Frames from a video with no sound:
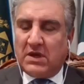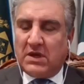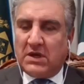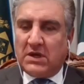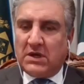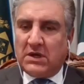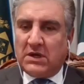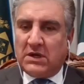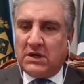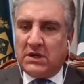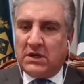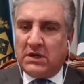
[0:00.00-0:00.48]

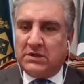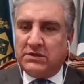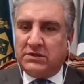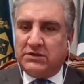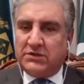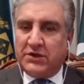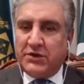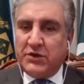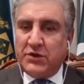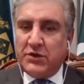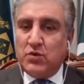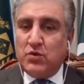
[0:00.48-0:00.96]

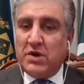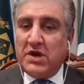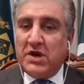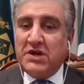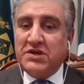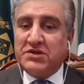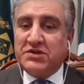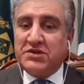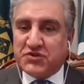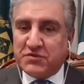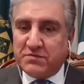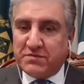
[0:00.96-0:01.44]
the new
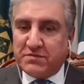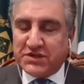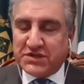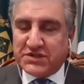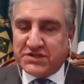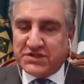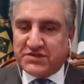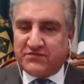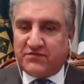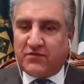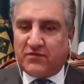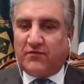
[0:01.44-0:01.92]

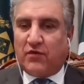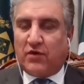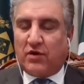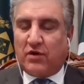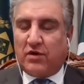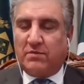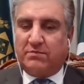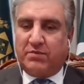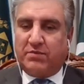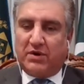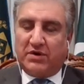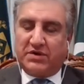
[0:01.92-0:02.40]
instruments for
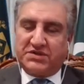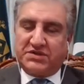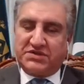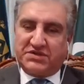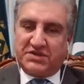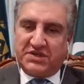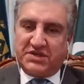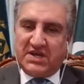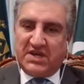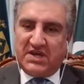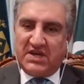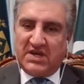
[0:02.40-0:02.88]
foreign
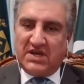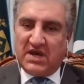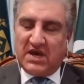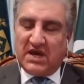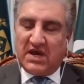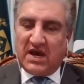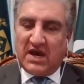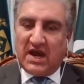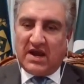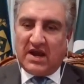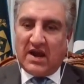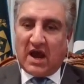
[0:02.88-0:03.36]
policy
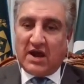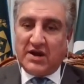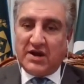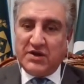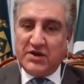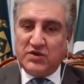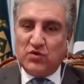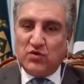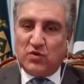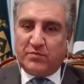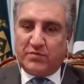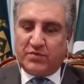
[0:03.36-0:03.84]
and
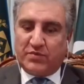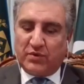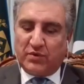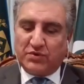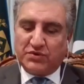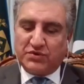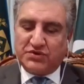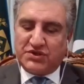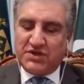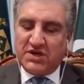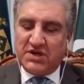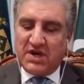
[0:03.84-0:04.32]
our new
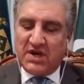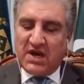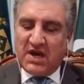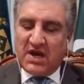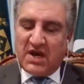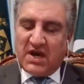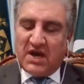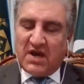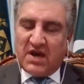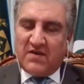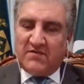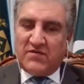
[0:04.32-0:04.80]
approach,
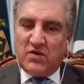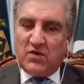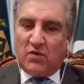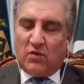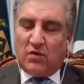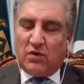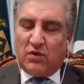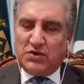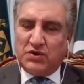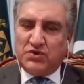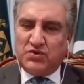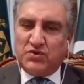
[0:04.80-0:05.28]
we
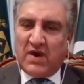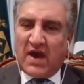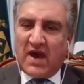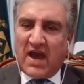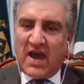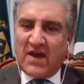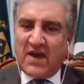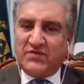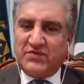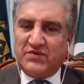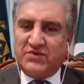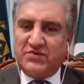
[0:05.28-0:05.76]
also
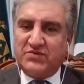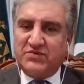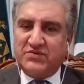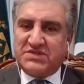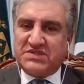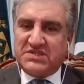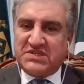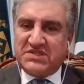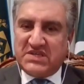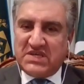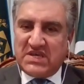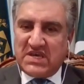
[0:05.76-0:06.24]
have to
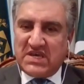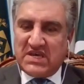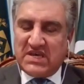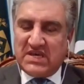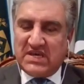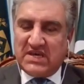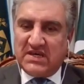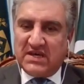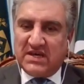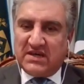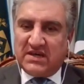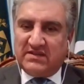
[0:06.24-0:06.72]

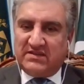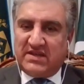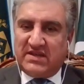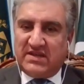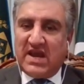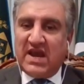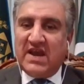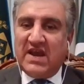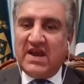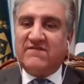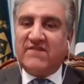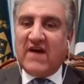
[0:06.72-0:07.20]
see
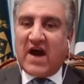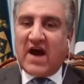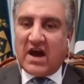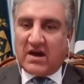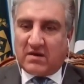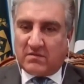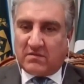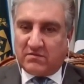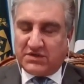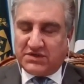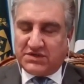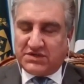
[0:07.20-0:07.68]
the
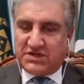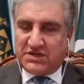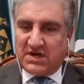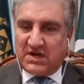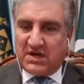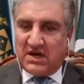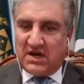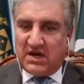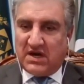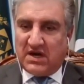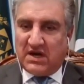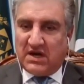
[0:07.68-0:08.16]
environment
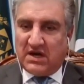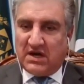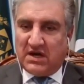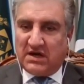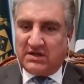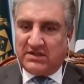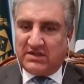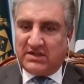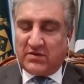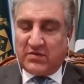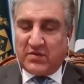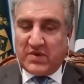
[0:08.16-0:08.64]

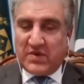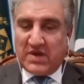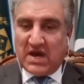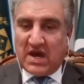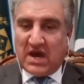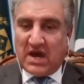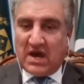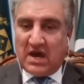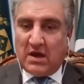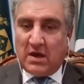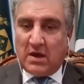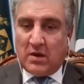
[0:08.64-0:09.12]
that
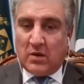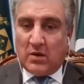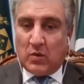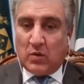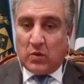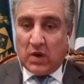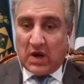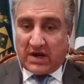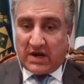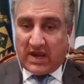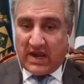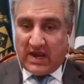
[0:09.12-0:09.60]
we are
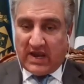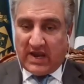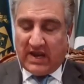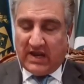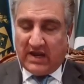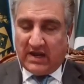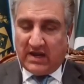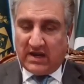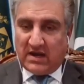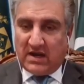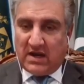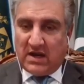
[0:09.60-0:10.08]

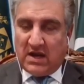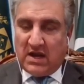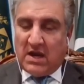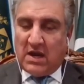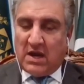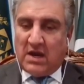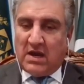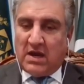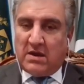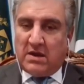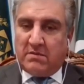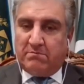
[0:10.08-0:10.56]
working in.
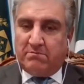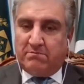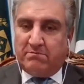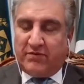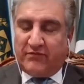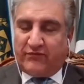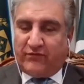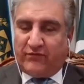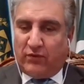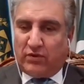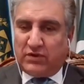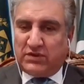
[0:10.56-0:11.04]

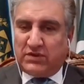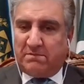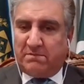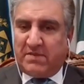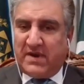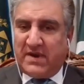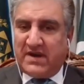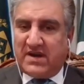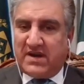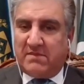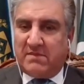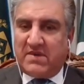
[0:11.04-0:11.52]
Before the
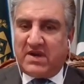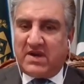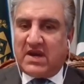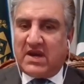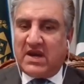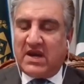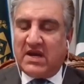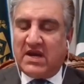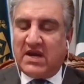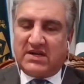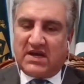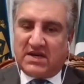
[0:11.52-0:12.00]

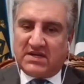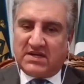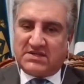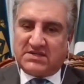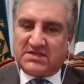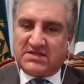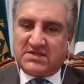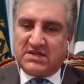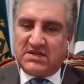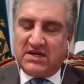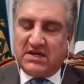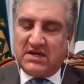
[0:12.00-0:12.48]
pandemic hit
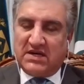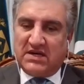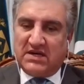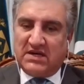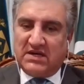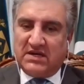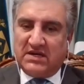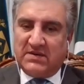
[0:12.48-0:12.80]
us,